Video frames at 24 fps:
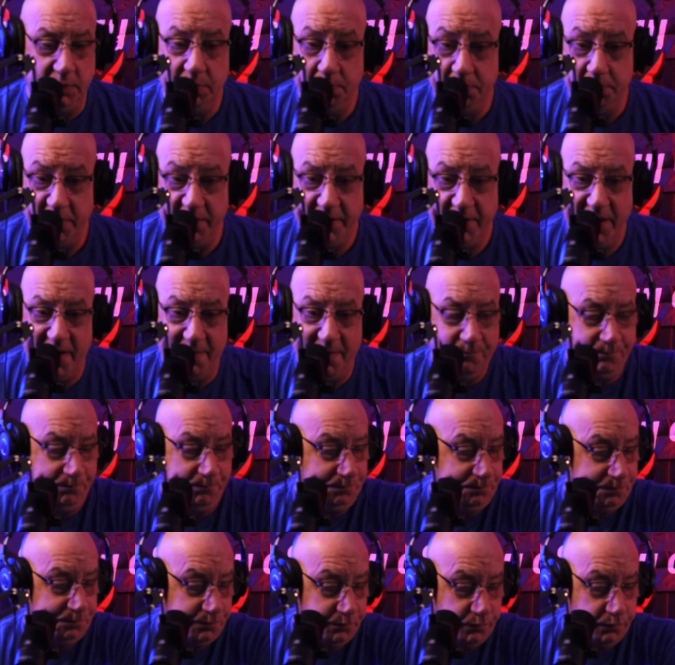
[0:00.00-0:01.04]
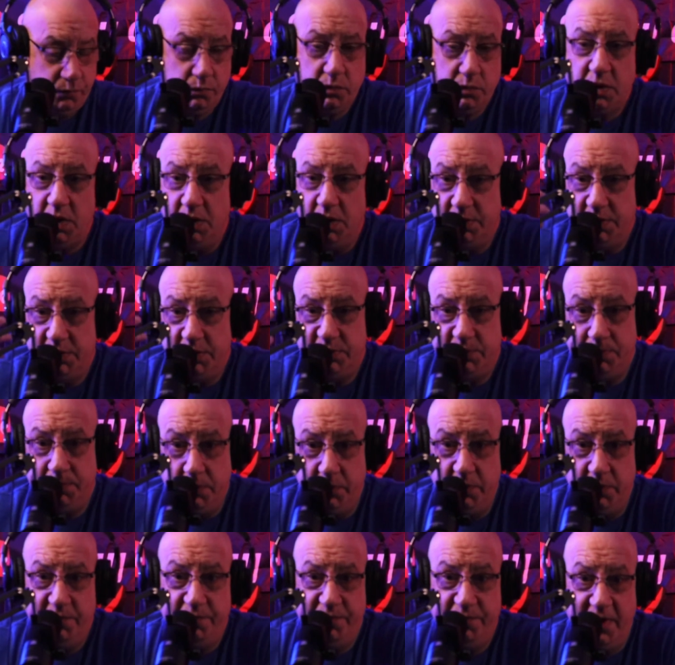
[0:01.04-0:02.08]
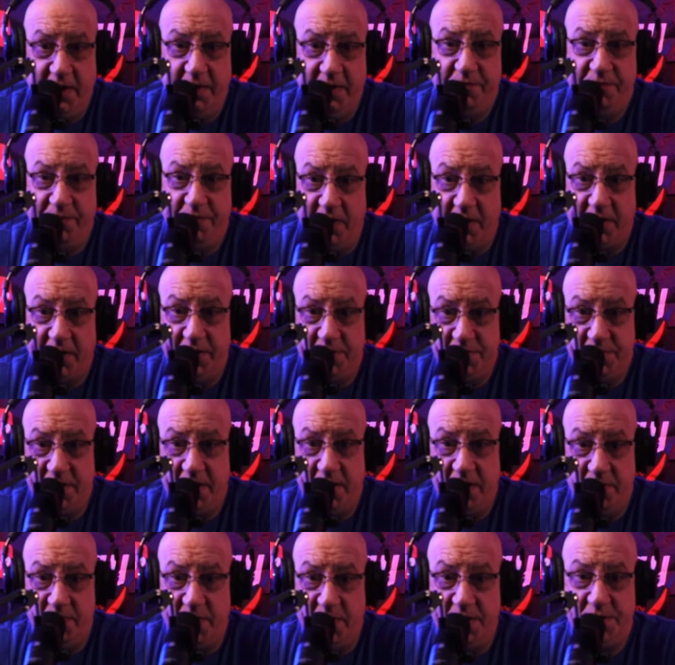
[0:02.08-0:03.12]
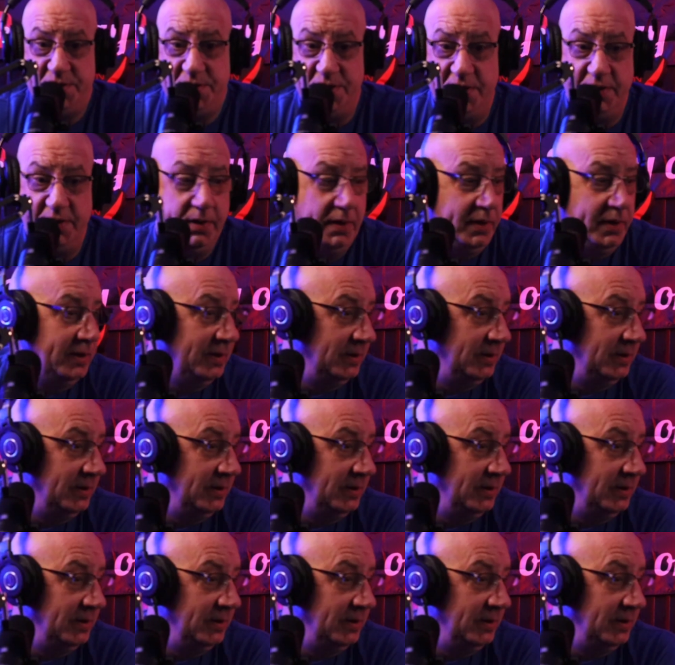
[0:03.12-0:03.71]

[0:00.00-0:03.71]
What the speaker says: But again, the spoon-fed fucking generation